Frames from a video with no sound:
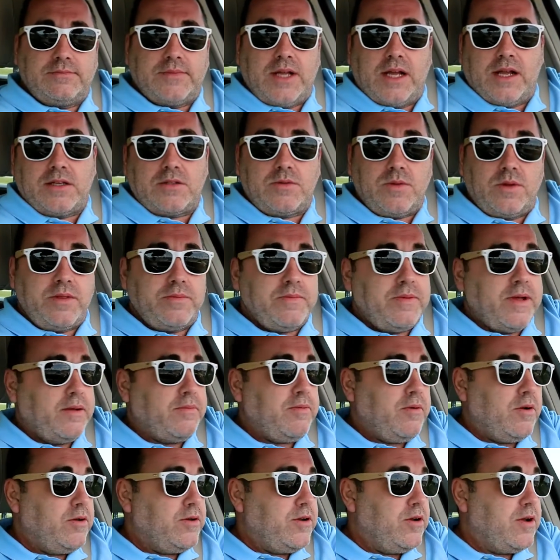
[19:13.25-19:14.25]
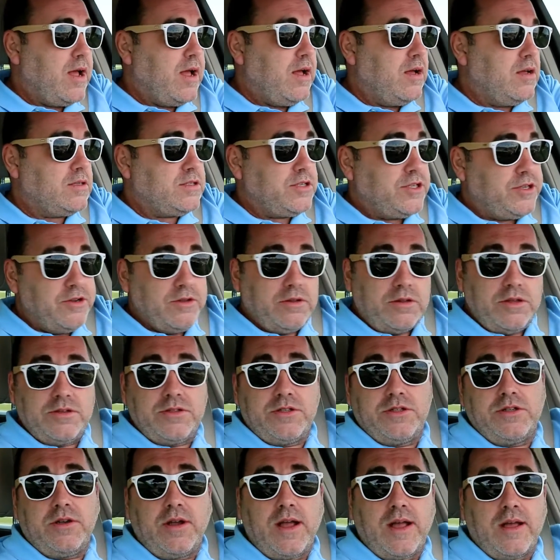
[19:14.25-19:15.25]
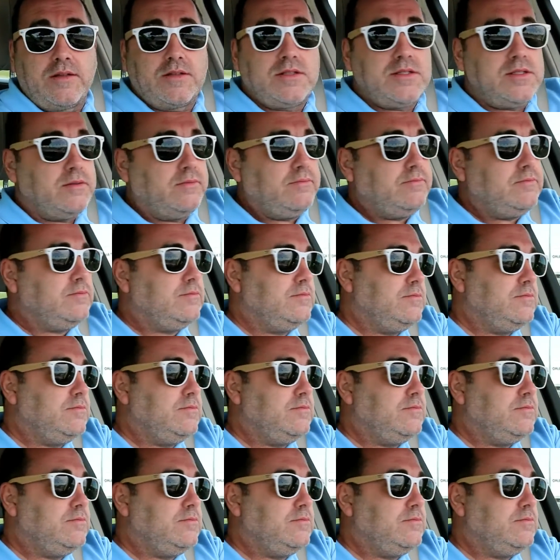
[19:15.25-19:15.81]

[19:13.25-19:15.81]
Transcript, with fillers: I just want the paper on your house and you're losing your house.